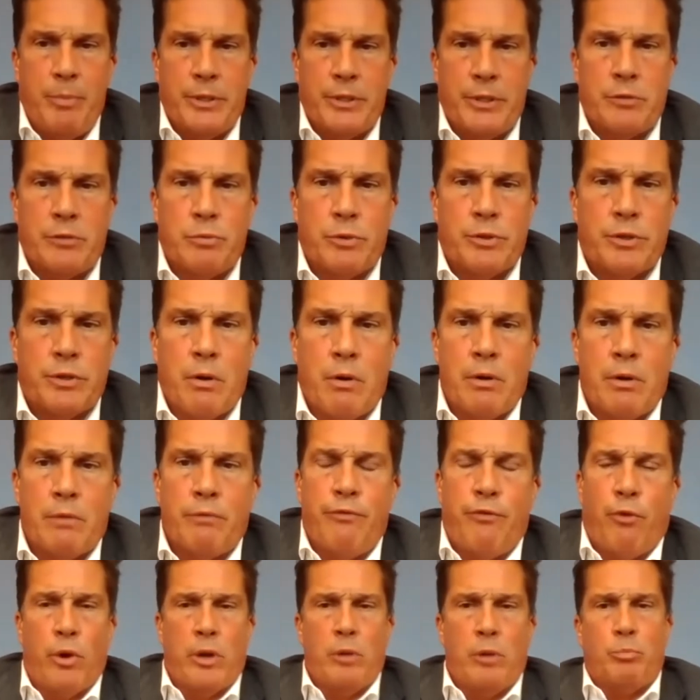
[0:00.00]
business was growing
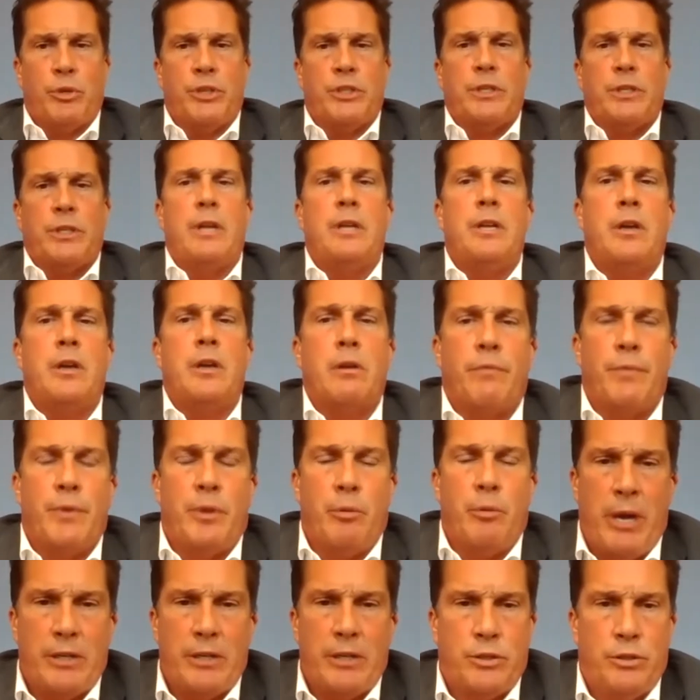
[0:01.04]
40% a year for the
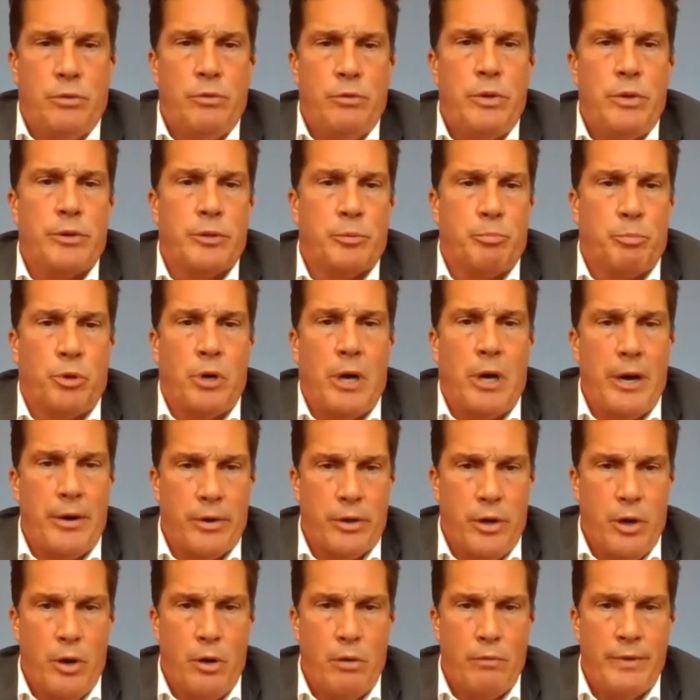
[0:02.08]
past 2 years prior to
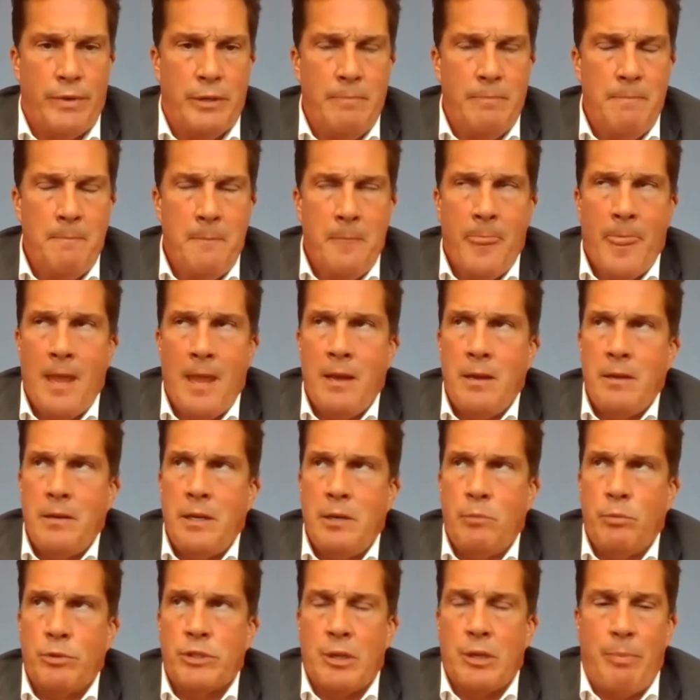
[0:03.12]
COVID,
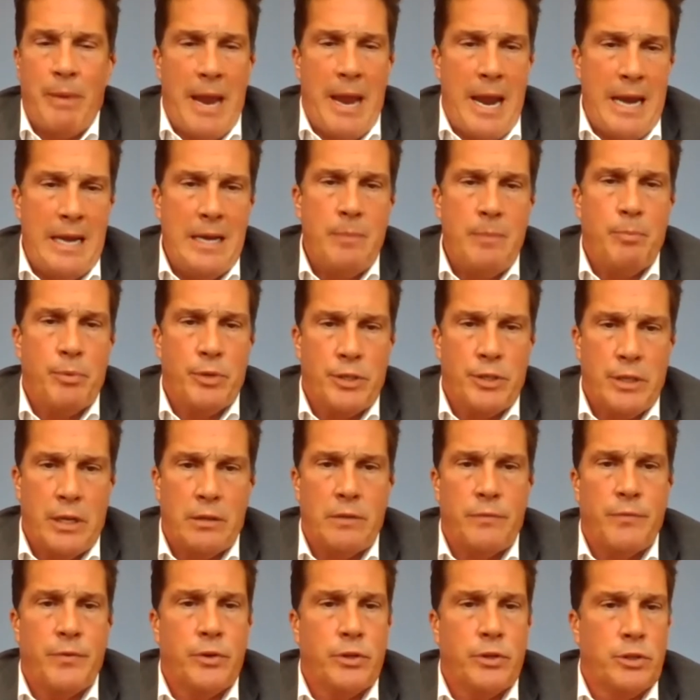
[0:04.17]
it was up 80%
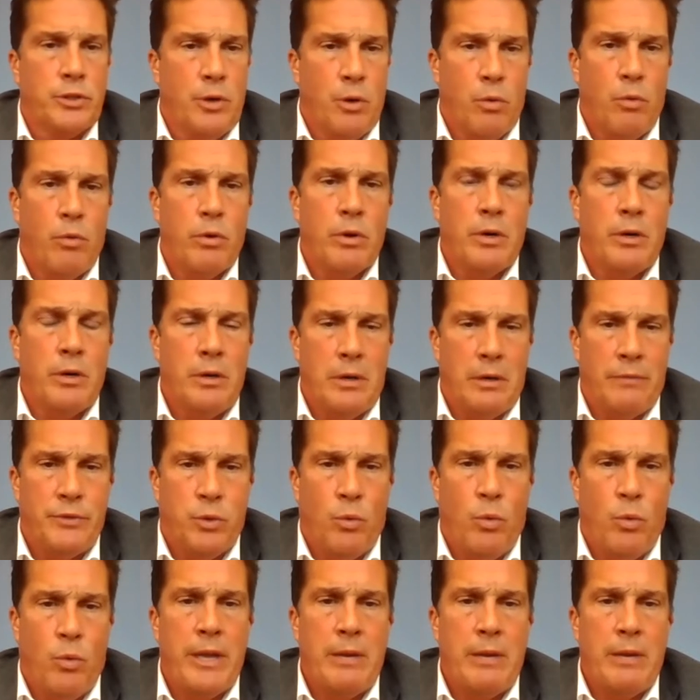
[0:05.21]
the first quarter of
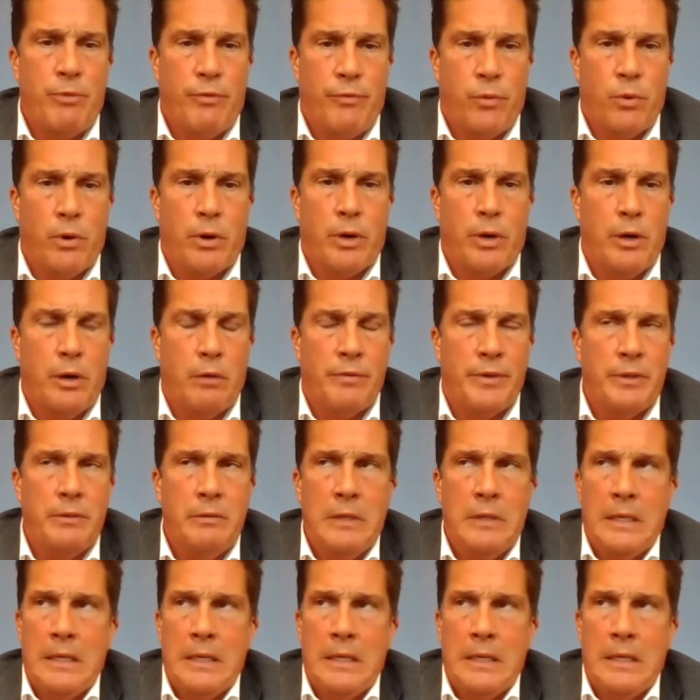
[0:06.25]
20 before COVID.